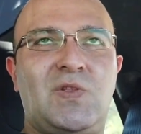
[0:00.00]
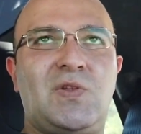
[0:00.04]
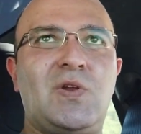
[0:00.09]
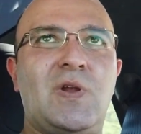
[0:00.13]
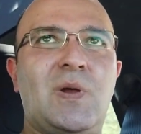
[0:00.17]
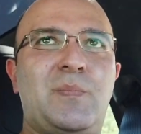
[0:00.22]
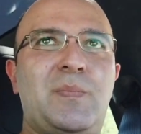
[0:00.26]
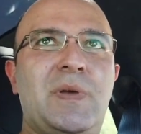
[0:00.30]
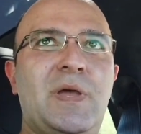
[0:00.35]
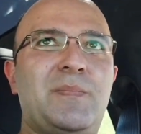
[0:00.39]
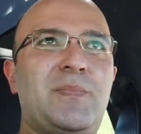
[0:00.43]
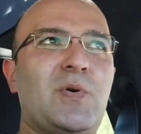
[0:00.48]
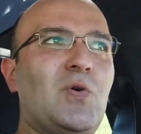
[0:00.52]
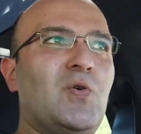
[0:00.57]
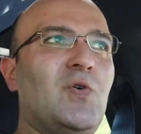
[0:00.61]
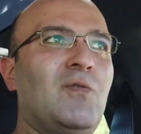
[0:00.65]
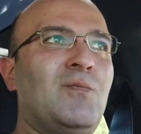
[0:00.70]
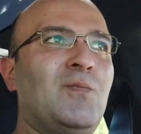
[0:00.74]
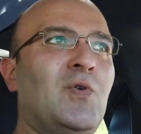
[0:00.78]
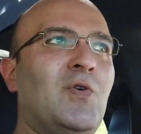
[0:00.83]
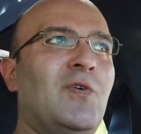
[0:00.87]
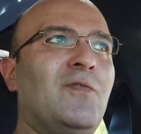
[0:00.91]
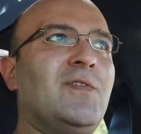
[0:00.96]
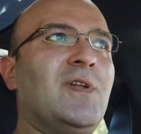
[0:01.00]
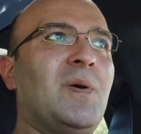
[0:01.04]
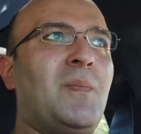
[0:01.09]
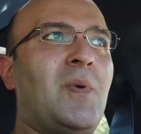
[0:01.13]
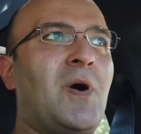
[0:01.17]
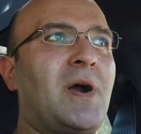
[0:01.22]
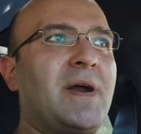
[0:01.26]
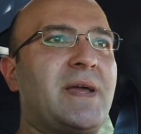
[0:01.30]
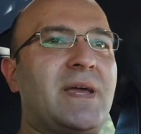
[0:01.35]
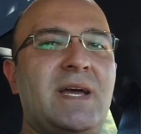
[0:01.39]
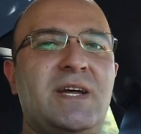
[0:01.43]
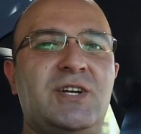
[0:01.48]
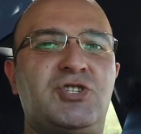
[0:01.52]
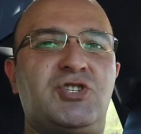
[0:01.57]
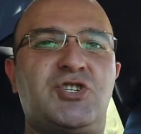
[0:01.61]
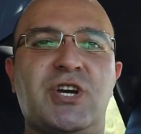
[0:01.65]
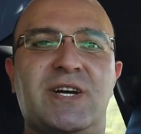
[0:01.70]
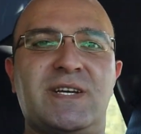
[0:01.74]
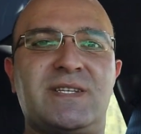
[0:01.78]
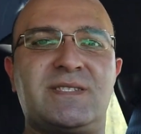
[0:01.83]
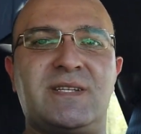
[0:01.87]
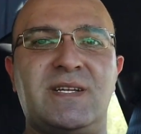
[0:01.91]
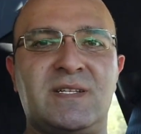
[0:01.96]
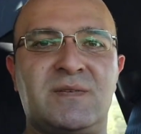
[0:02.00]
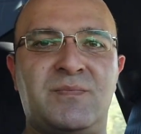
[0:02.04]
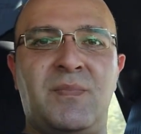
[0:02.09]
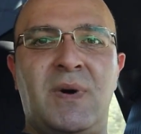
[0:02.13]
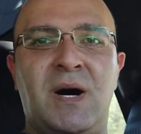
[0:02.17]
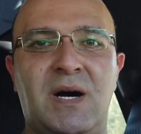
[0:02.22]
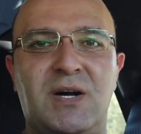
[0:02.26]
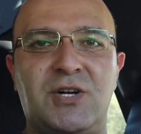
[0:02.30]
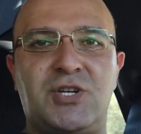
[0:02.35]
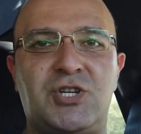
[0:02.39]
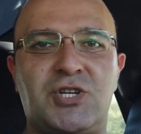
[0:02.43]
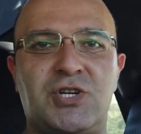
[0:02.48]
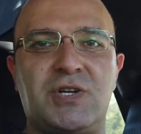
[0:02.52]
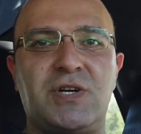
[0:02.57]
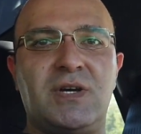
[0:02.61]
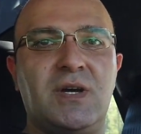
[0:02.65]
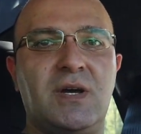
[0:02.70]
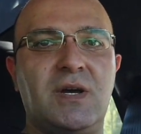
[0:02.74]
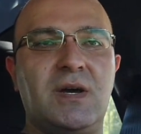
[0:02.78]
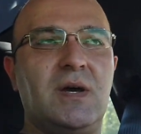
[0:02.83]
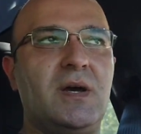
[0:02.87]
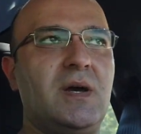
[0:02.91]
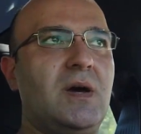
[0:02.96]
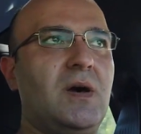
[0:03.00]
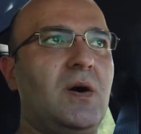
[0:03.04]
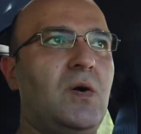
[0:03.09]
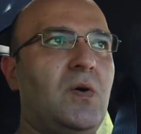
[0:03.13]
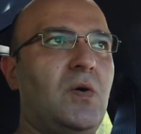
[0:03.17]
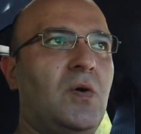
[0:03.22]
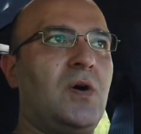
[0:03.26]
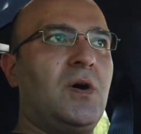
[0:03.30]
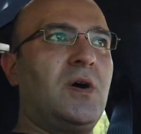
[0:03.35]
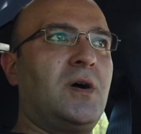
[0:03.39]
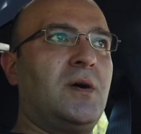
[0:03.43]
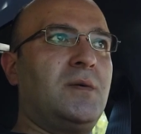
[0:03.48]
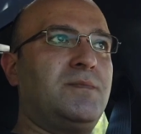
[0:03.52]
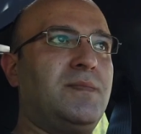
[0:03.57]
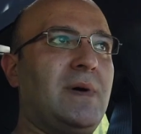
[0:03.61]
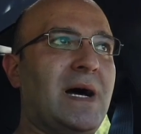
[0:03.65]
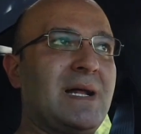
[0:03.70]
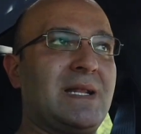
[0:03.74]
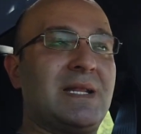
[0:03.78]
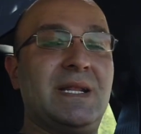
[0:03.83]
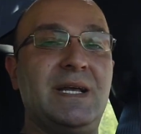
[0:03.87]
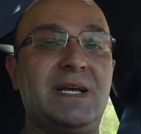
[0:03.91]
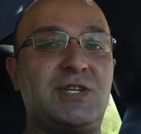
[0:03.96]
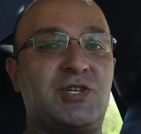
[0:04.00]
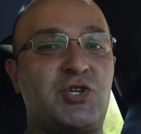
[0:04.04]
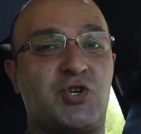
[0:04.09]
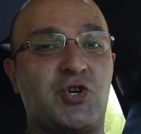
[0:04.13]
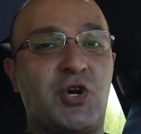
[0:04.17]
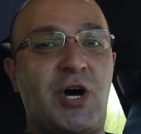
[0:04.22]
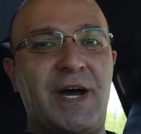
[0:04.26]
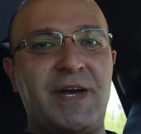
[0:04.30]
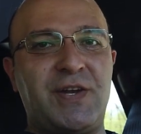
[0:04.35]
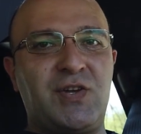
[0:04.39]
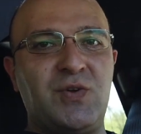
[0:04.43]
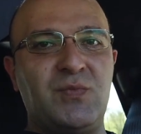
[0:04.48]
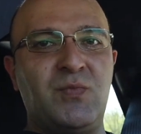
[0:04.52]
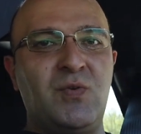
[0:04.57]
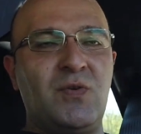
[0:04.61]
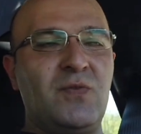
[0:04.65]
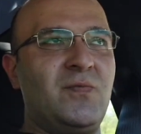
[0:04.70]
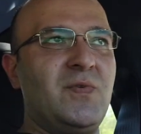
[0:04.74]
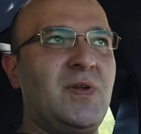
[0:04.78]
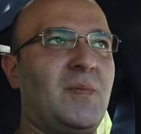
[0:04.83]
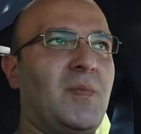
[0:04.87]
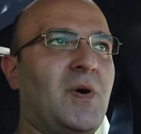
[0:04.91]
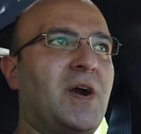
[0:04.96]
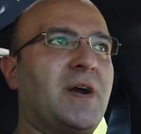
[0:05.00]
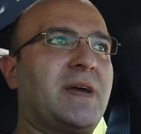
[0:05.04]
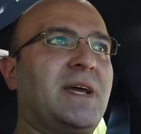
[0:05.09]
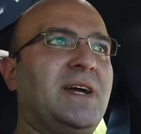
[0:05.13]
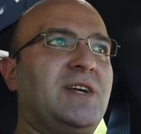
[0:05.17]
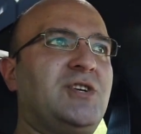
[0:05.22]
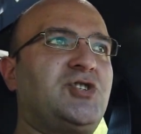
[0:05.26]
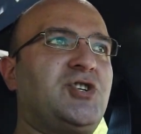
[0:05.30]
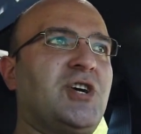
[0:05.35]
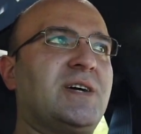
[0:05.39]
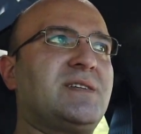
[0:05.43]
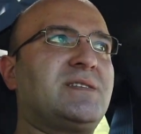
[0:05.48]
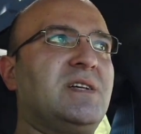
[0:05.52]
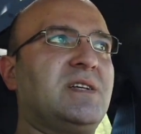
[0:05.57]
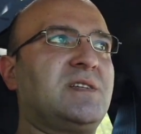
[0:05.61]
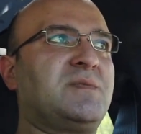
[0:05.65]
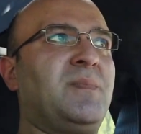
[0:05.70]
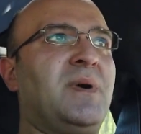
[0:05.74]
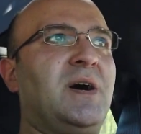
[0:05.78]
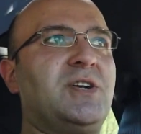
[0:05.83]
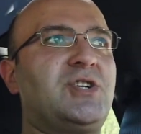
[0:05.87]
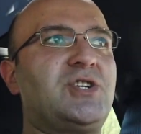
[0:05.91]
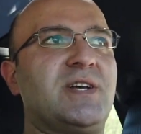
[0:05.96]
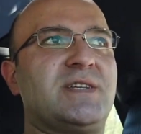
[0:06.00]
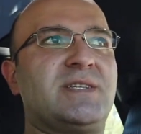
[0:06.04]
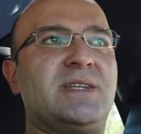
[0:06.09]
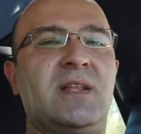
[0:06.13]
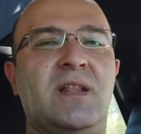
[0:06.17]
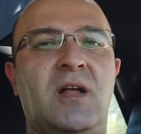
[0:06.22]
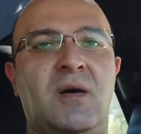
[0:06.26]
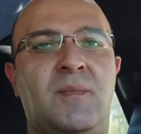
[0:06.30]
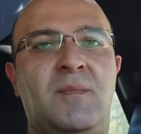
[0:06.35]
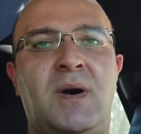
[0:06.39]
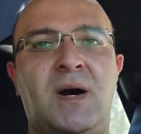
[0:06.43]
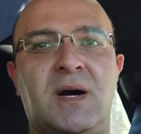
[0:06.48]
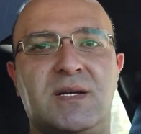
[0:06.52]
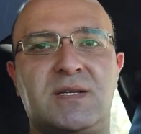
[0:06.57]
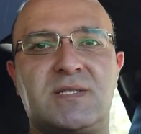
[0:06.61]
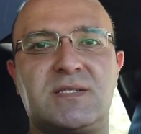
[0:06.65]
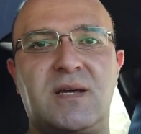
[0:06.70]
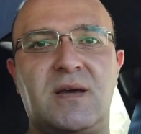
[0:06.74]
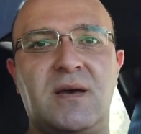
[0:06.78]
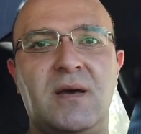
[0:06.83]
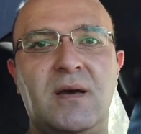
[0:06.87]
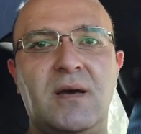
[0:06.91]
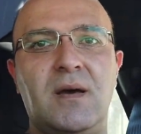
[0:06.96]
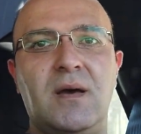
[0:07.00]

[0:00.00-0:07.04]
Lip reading: to the people who move the market just as much, or at least try to move the market just as much as Elon Musk.